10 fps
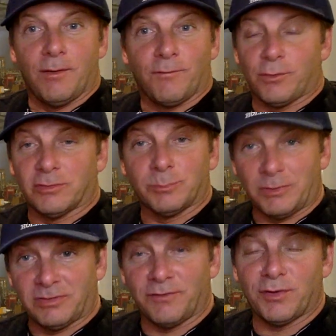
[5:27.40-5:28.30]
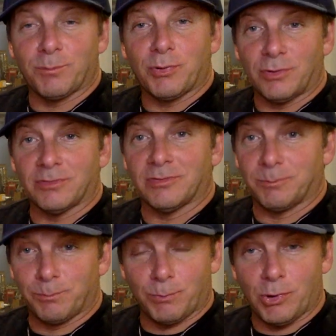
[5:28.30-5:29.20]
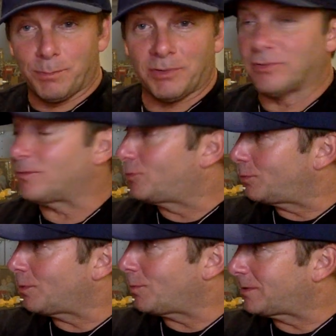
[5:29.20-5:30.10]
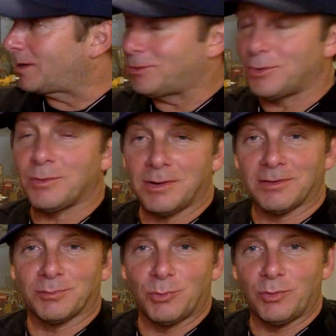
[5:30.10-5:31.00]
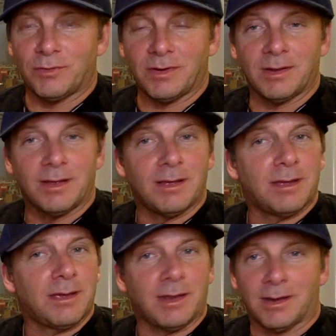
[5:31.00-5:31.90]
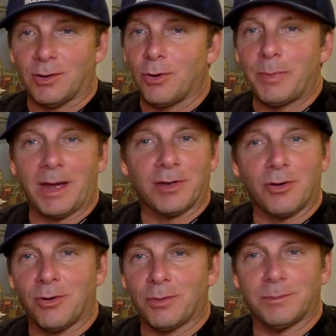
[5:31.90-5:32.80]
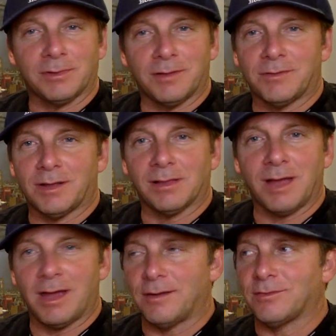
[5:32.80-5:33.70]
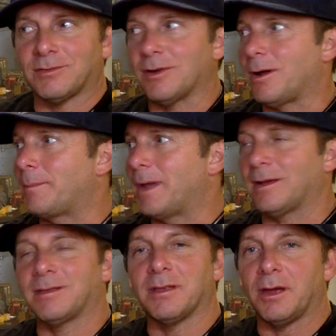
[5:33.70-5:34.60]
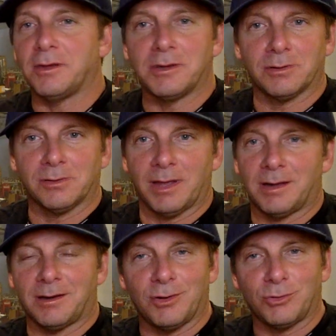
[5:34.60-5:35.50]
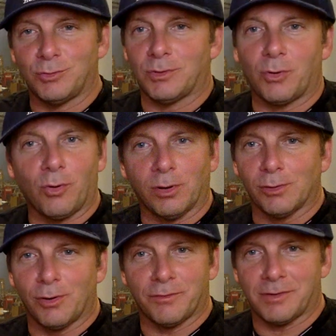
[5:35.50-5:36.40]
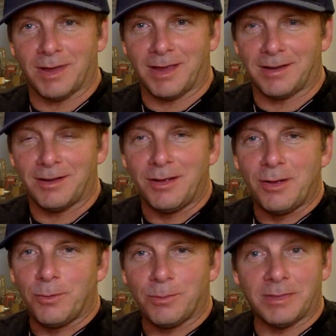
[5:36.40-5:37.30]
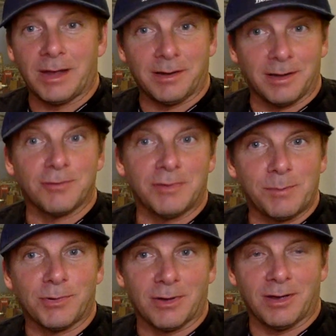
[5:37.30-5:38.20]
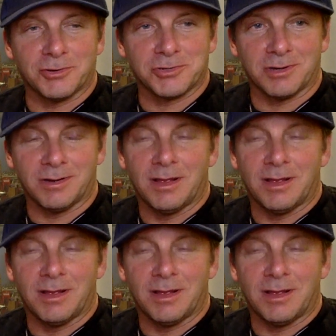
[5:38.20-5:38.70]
for a specific purpose of doing what they do in this movie, and then go back home, live their lives, to come back a year later to do it all over again without any repercussion.